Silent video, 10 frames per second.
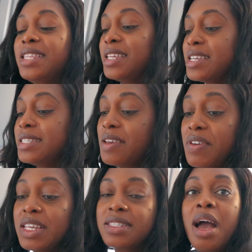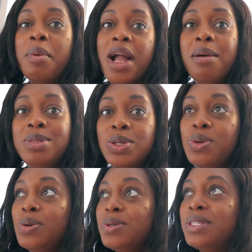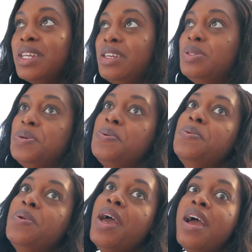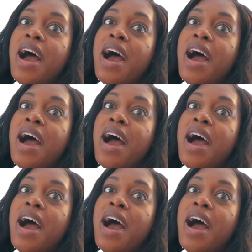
and Thanksgiving is coming up, so stay tuned.